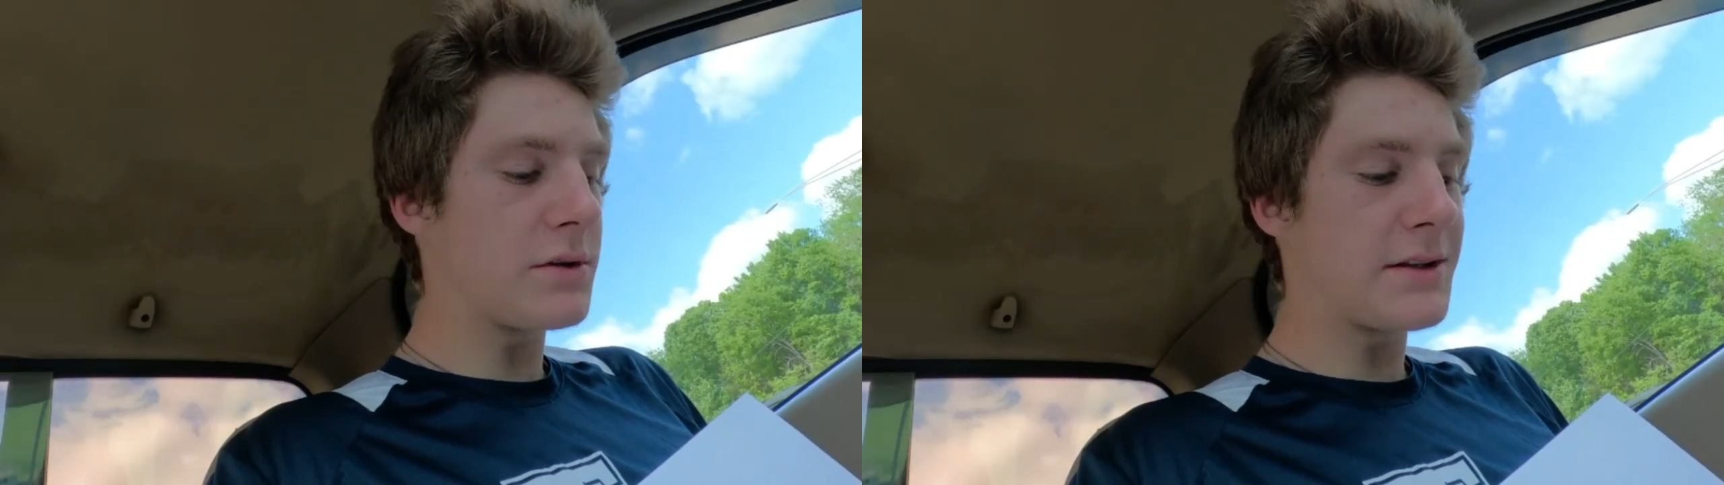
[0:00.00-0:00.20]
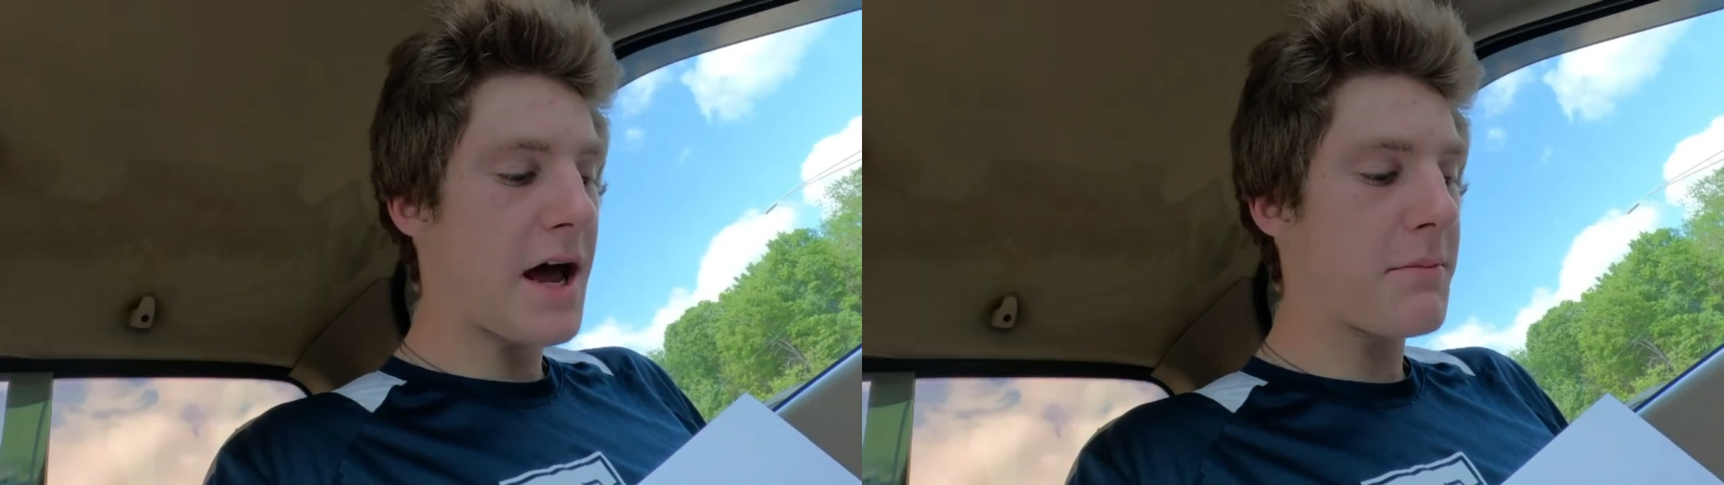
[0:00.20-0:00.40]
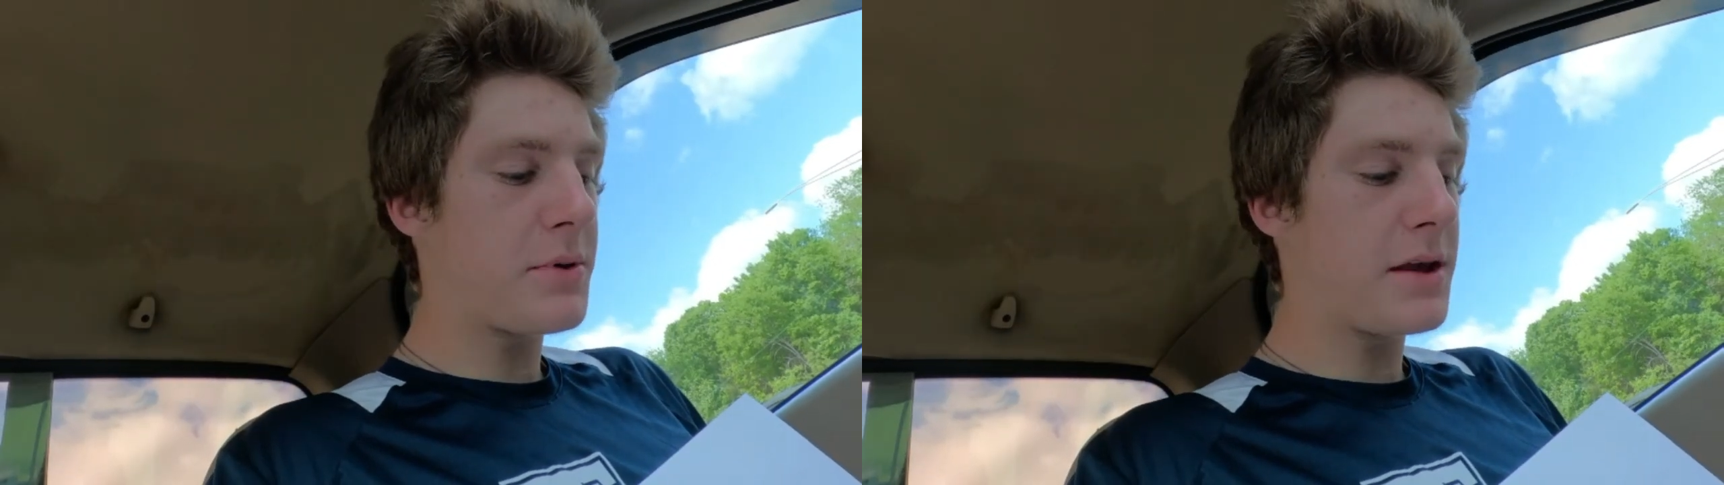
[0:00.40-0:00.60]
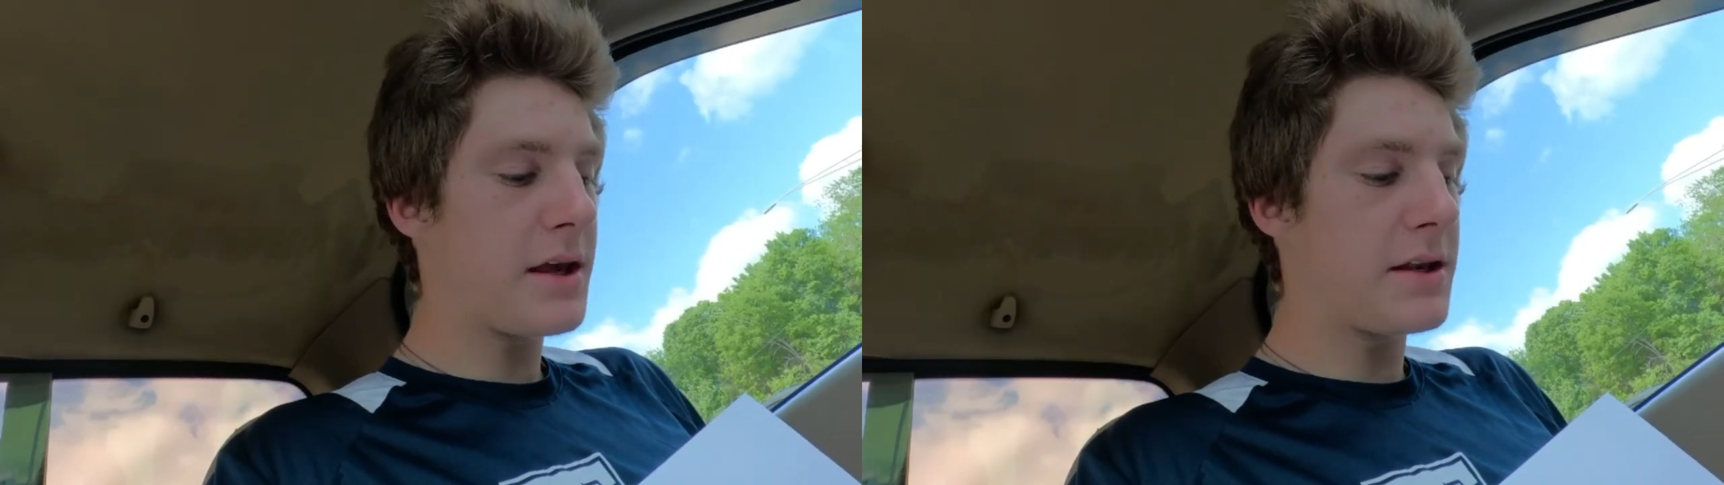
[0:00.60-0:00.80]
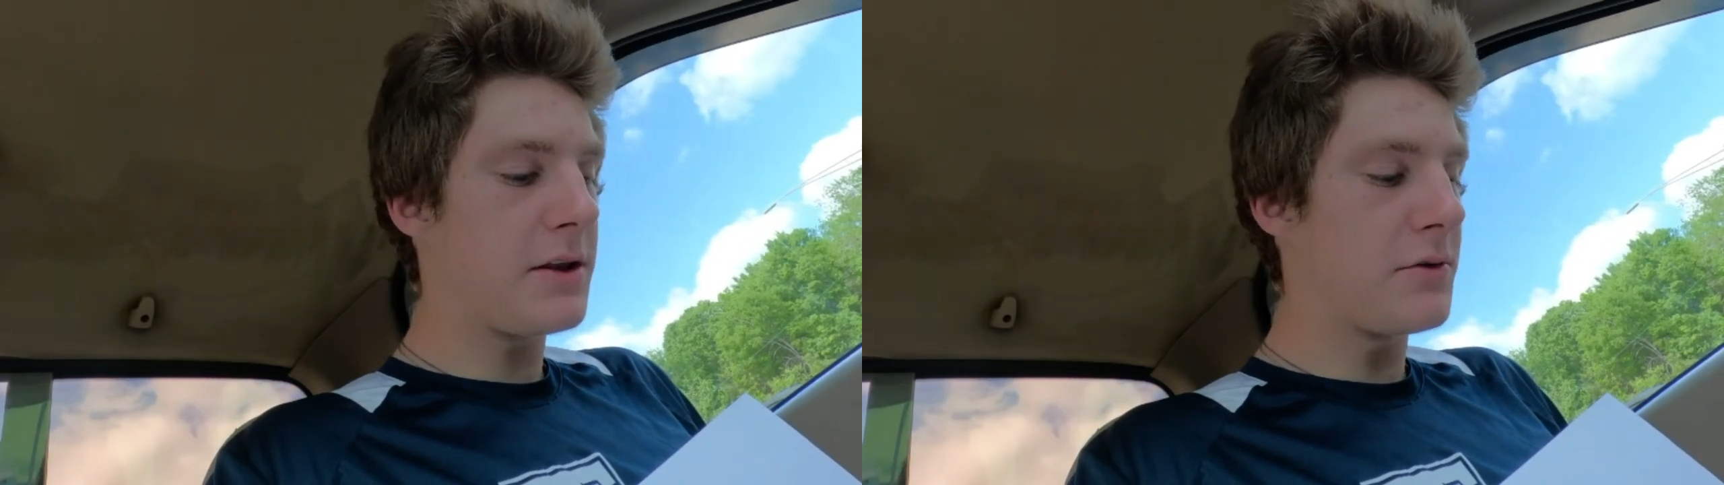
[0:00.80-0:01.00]
will not
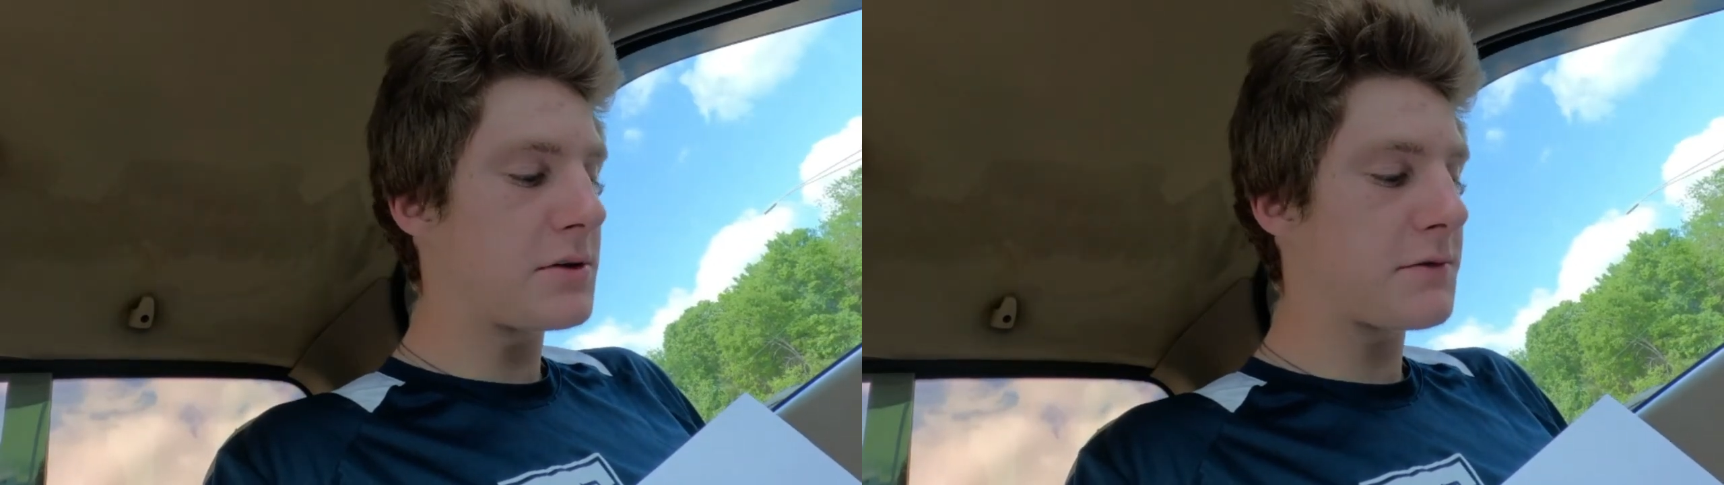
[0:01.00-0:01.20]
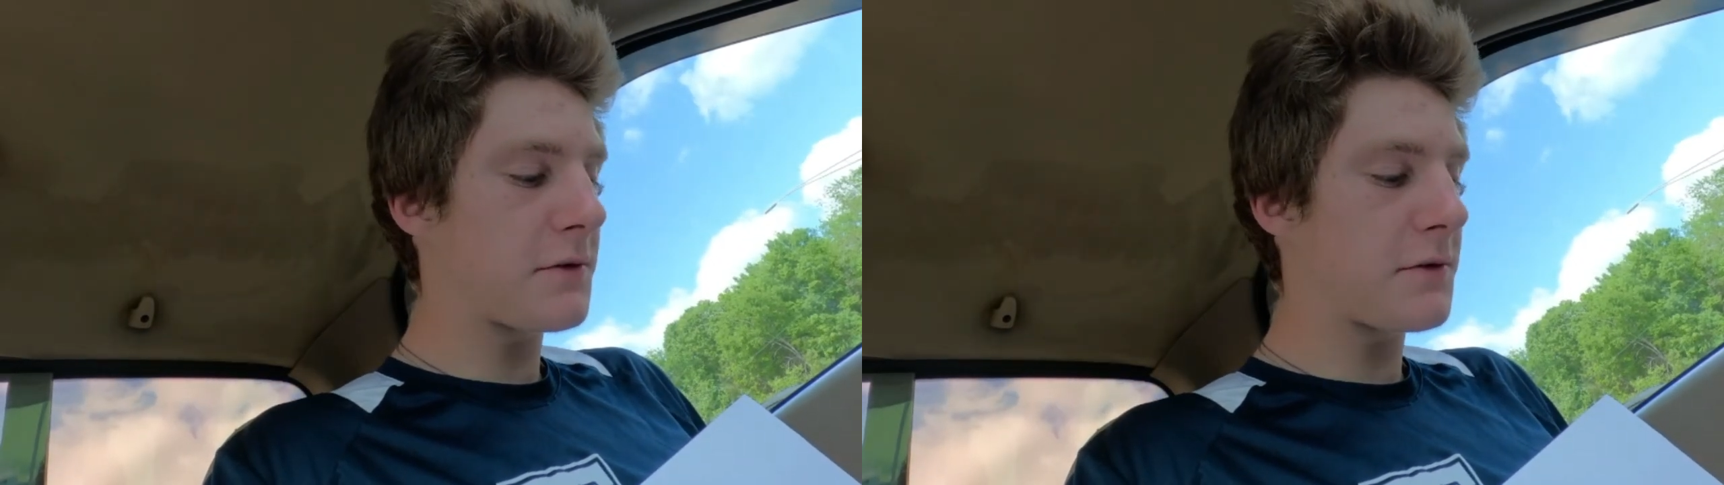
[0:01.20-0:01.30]
be in use